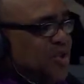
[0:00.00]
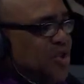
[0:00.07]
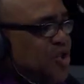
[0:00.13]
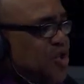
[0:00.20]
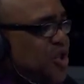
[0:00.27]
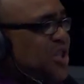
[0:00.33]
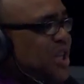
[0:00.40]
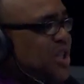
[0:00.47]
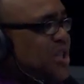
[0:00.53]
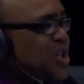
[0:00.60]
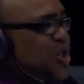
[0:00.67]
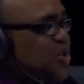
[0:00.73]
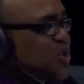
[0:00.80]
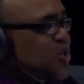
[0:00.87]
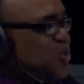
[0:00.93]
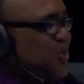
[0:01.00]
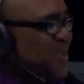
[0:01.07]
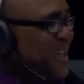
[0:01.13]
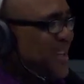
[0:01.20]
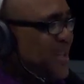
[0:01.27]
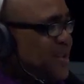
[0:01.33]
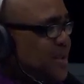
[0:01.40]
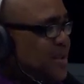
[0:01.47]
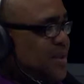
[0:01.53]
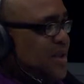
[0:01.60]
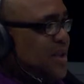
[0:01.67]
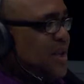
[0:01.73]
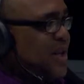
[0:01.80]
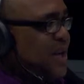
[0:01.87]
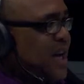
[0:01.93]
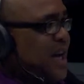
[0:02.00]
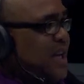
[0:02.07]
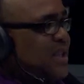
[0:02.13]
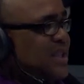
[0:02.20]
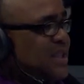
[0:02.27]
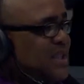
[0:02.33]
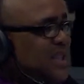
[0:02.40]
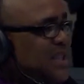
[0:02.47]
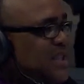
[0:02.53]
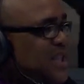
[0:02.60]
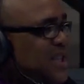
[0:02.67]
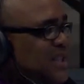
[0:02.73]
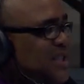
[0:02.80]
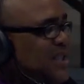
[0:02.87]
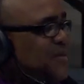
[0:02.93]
strict attention to text. And the text